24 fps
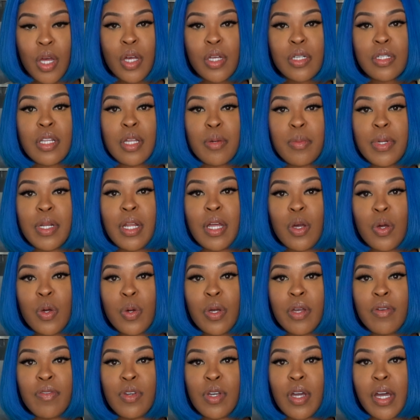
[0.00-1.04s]
So let me know
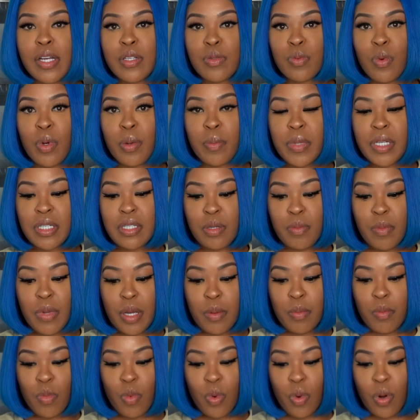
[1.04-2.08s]
if you guys want me to
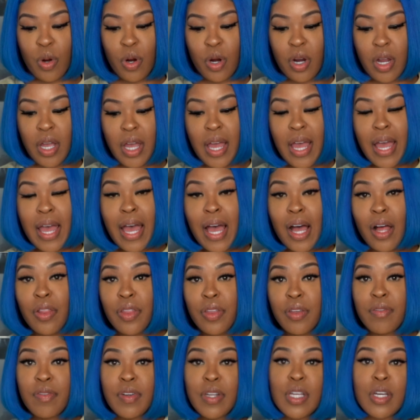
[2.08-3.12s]
make more
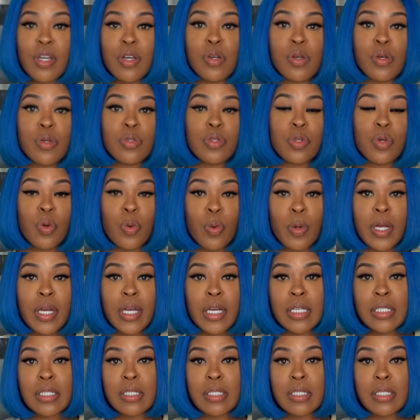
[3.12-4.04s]
healthy videos, quick,